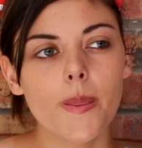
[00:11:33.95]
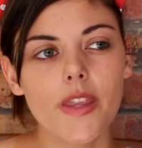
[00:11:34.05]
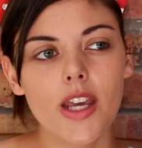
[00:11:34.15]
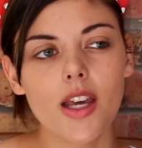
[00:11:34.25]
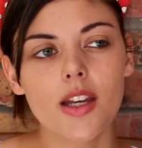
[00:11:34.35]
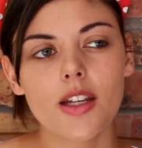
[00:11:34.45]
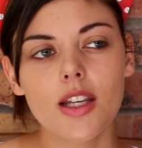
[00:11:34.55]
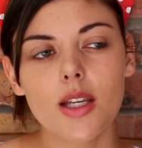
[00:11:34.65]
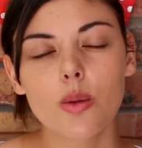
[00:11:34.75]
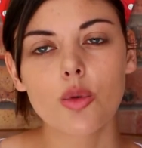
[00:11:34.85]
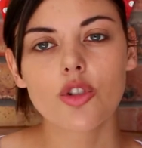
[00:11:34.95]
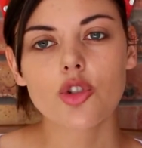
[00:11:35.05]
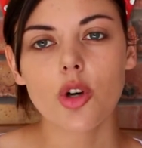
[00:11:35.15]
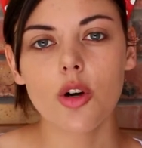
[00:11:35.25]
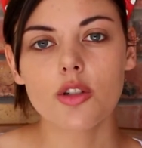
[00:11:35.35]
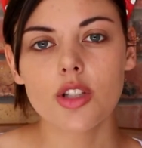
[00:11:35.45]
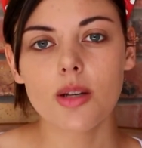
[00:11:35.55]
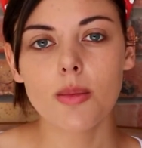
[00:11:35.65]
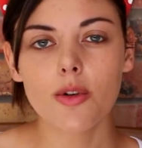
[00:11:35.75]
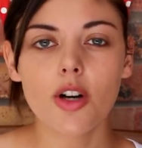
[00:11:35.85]
then he would charge
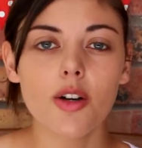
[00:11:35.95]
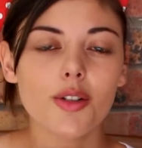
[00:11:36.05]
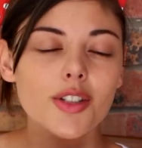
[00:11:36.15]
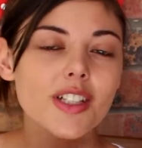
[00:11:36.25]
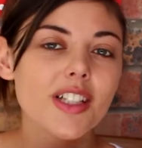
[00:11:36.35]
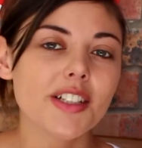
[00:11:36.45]
them around